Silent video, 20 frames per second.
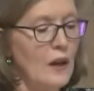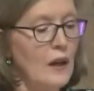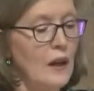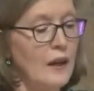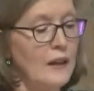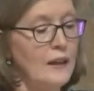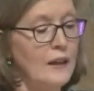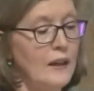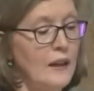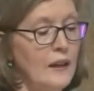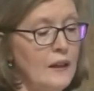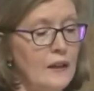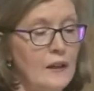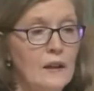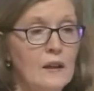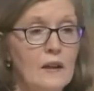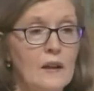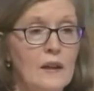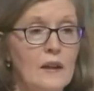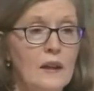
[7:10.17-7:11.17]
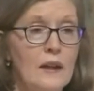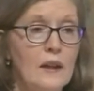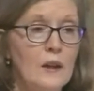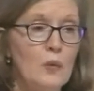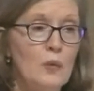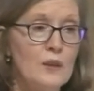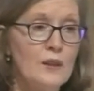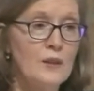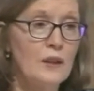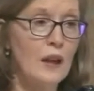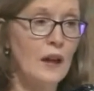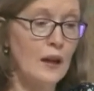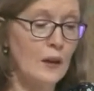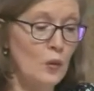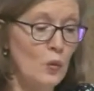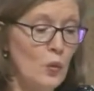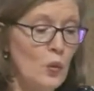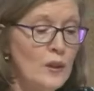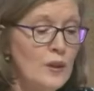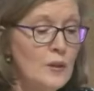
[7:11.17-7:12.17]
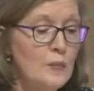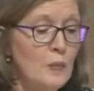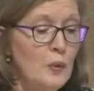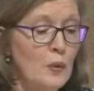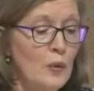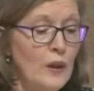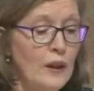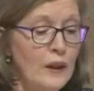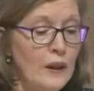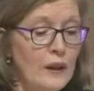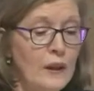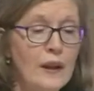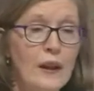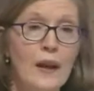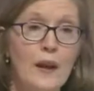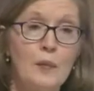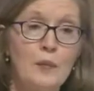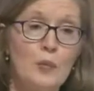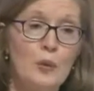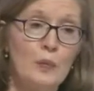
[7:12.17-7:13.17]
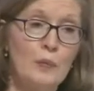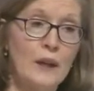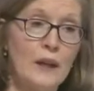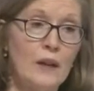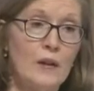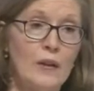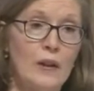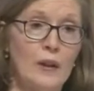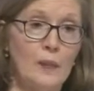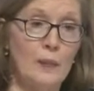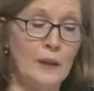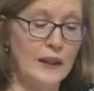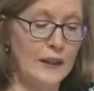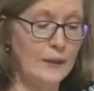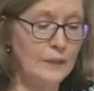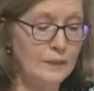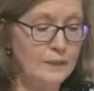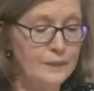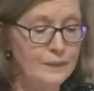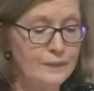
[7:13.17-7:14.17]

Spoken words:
Again, it was God whispering and preparing me.